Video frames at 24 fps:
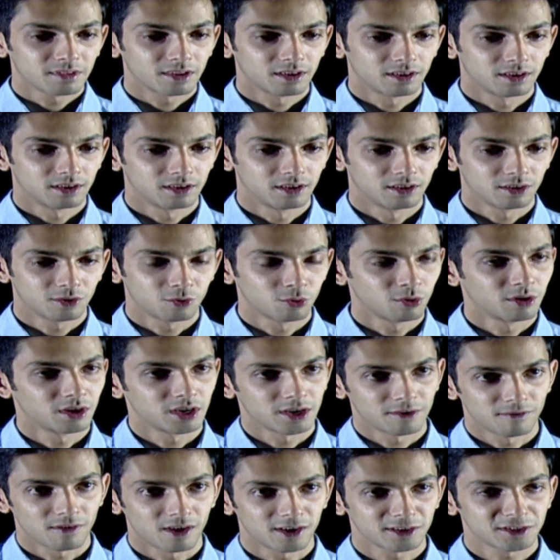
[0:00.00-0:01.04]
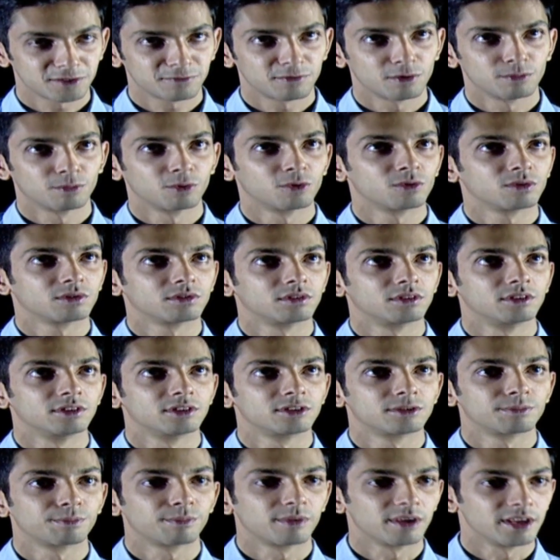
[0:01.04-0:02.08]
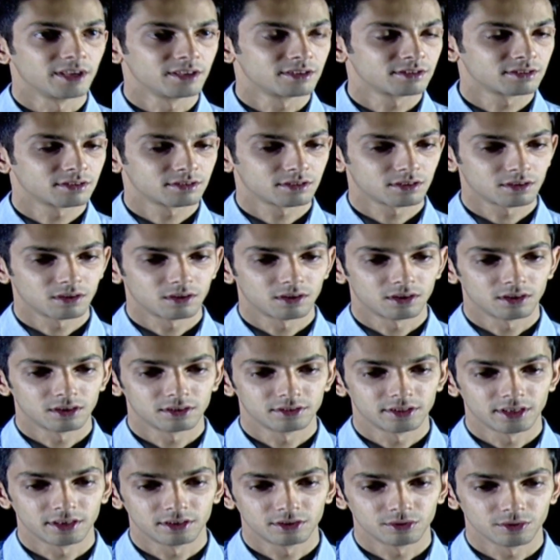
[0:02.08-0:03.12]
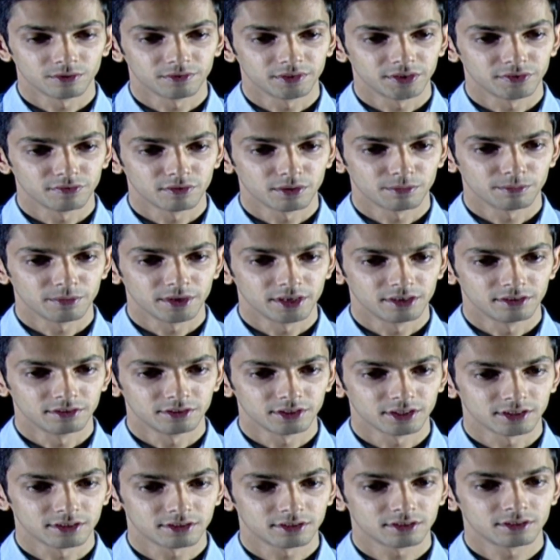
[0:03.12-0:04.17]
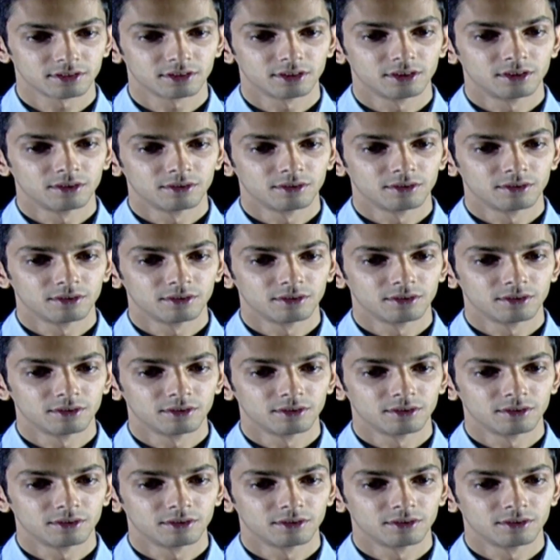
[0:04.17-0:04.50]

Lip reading: I couldn't have asked for more. This place that you have given me in just